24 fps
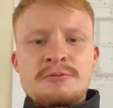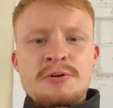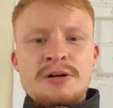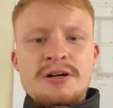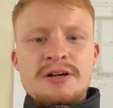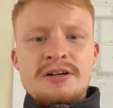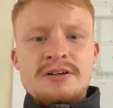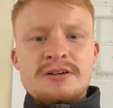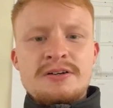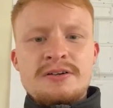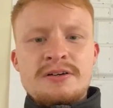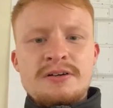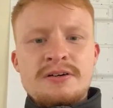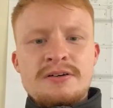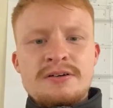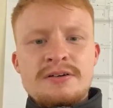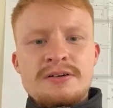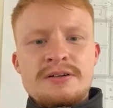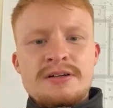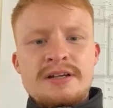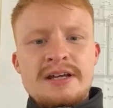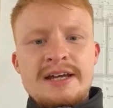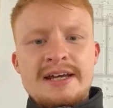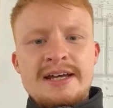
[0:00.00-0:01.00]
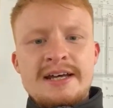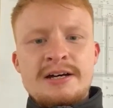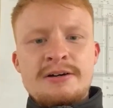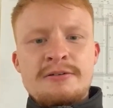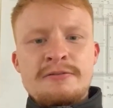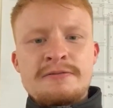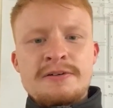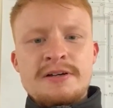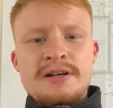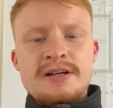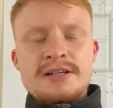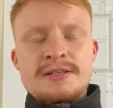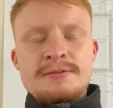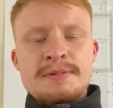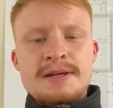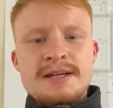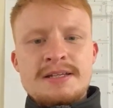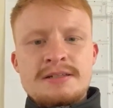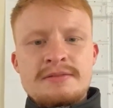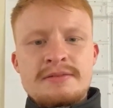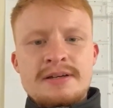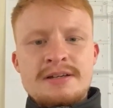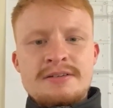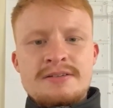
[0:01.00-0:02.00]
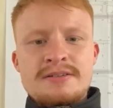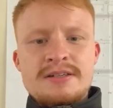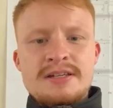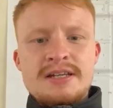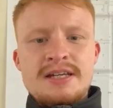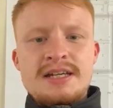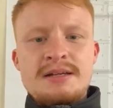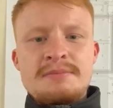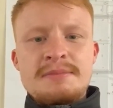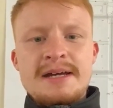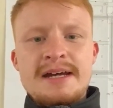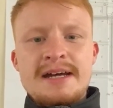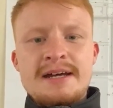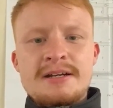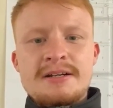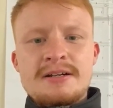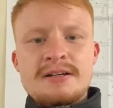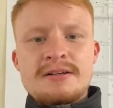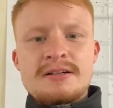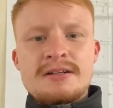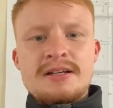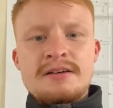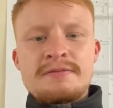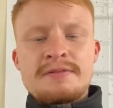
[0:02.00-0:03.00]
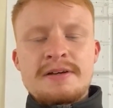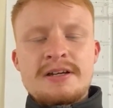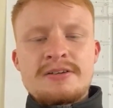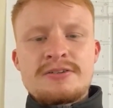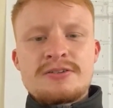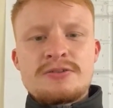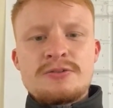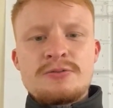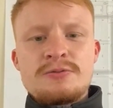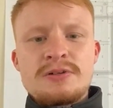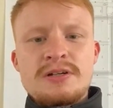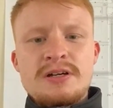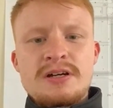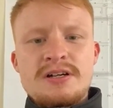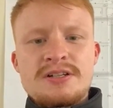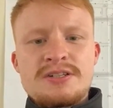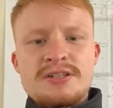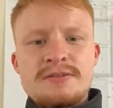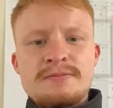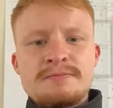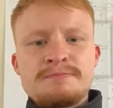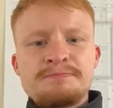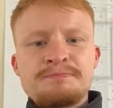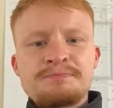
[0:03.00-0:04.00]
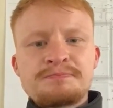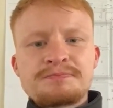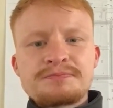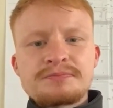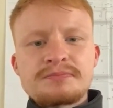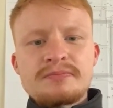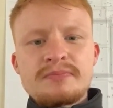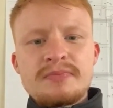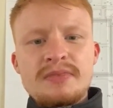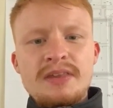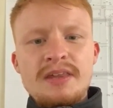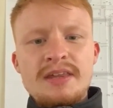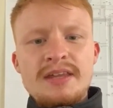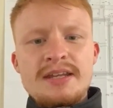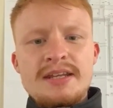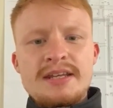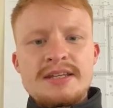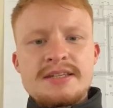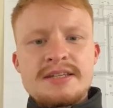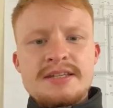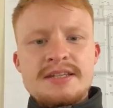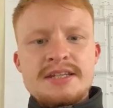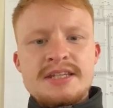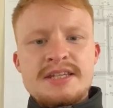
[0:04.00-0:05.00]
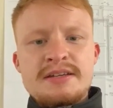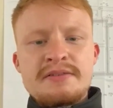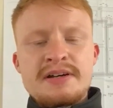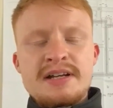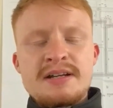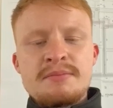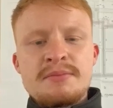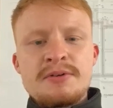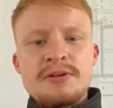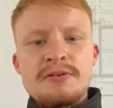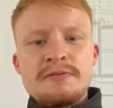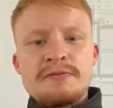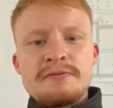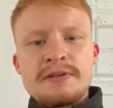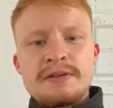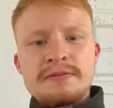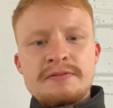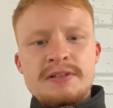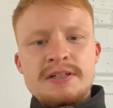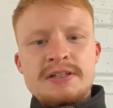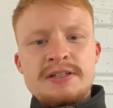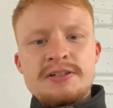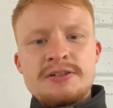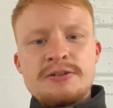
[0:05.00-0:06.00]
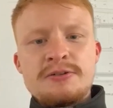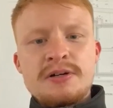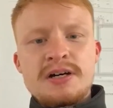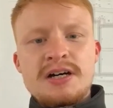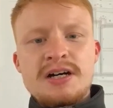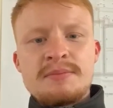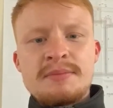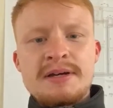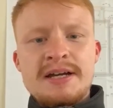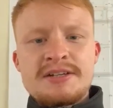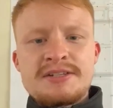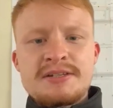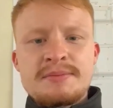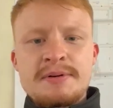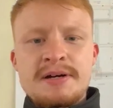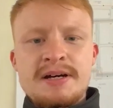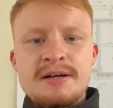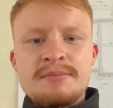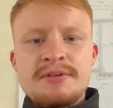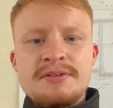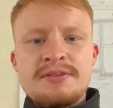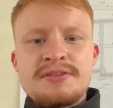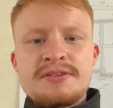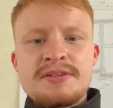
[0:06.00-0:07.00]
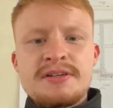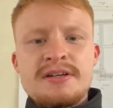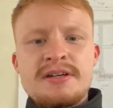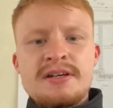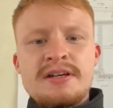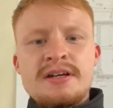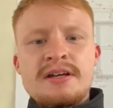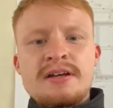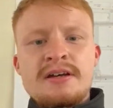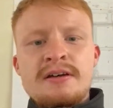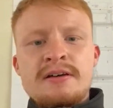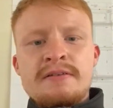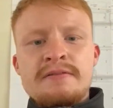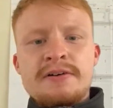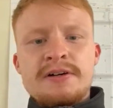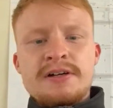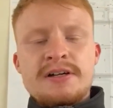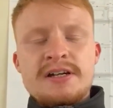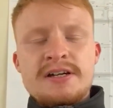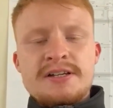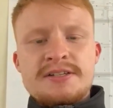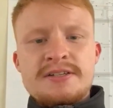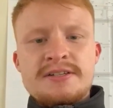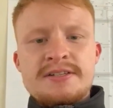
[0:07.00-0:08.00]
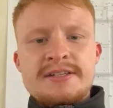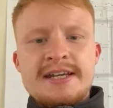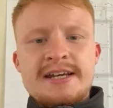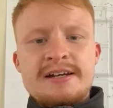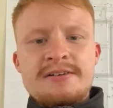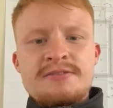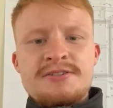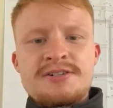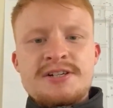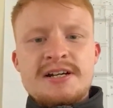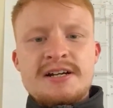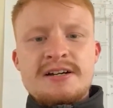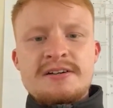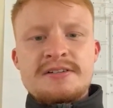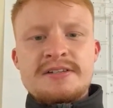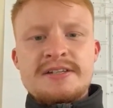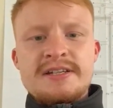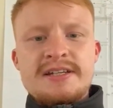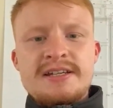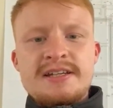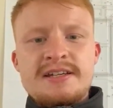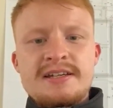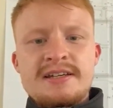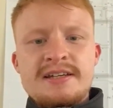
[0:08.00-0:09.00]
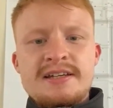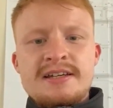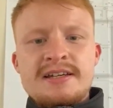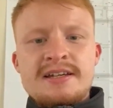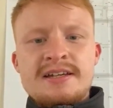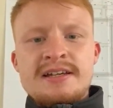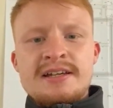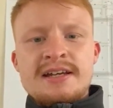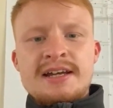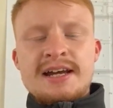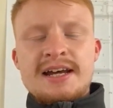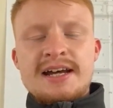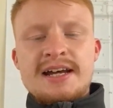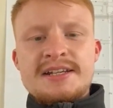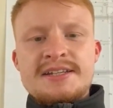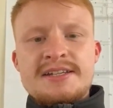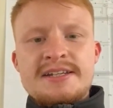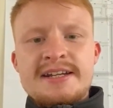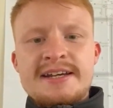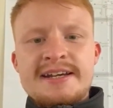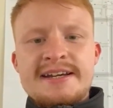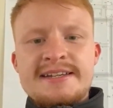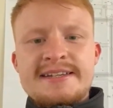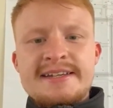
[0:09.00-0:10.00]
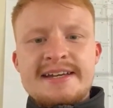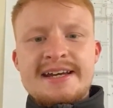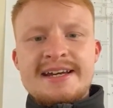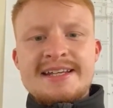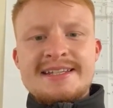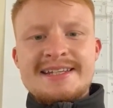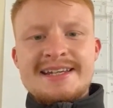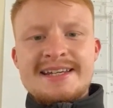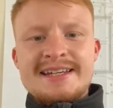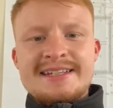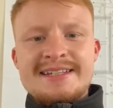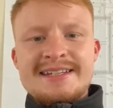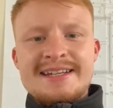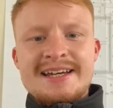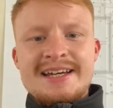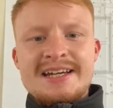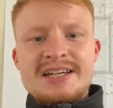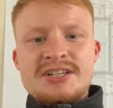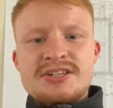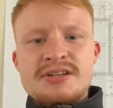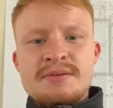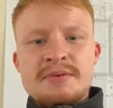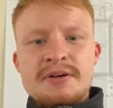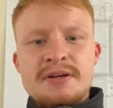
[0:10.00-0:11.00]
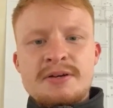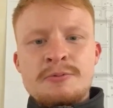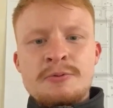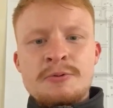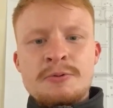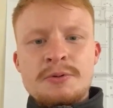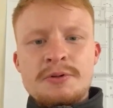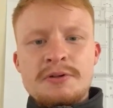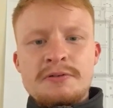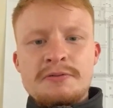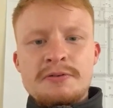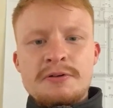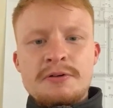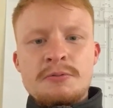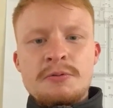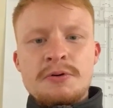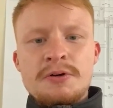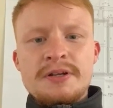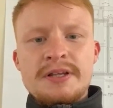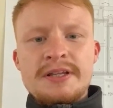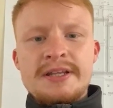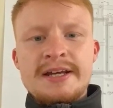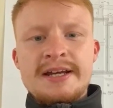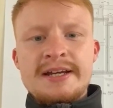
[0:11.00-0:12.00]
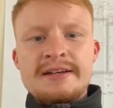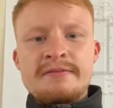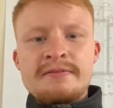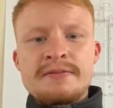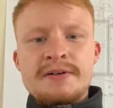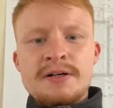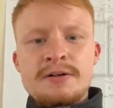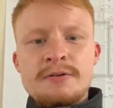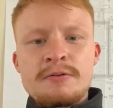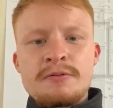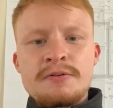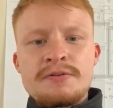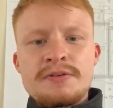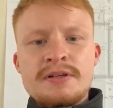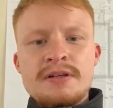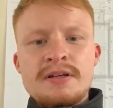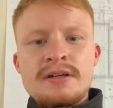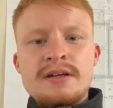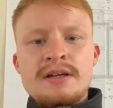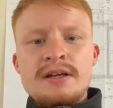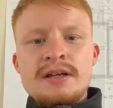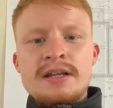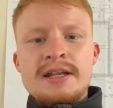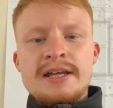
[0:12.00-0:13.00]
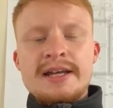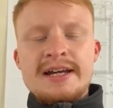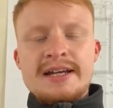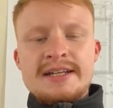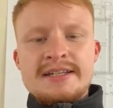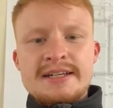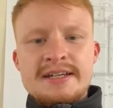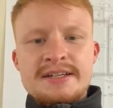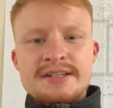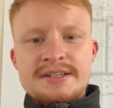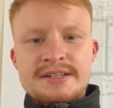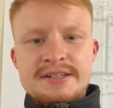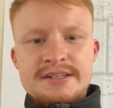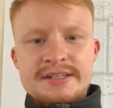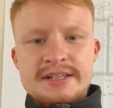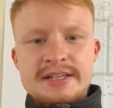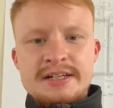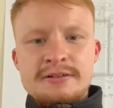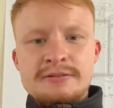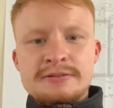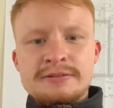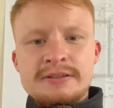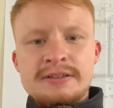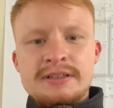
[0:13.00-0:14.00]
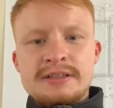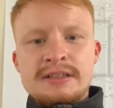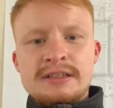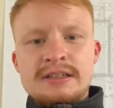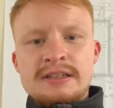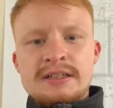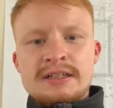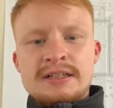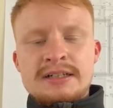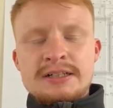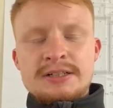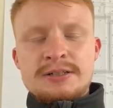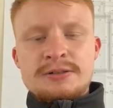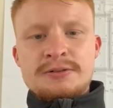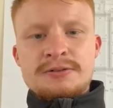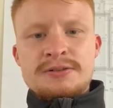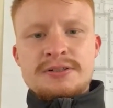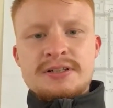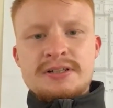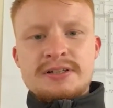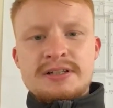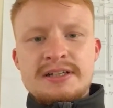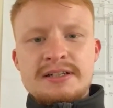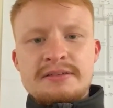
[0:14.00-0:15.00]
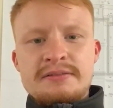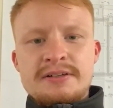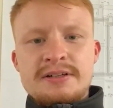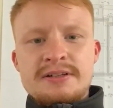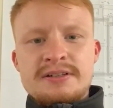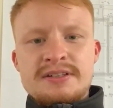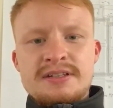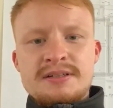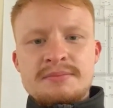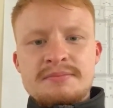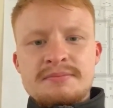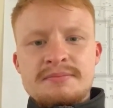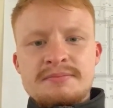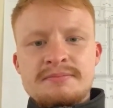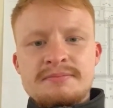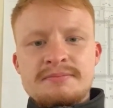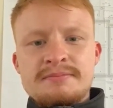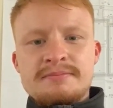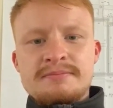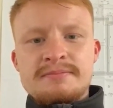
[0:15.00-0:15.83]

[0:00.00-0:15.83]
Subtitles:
working on our first Passivhaus scheme at Dovehouse Court, Girton. This is a development of 50 new almshouse apartments for Girton Town Charity. And today is air test day, so I'm going to walk you through what the day involves, the air test itself, and also give you some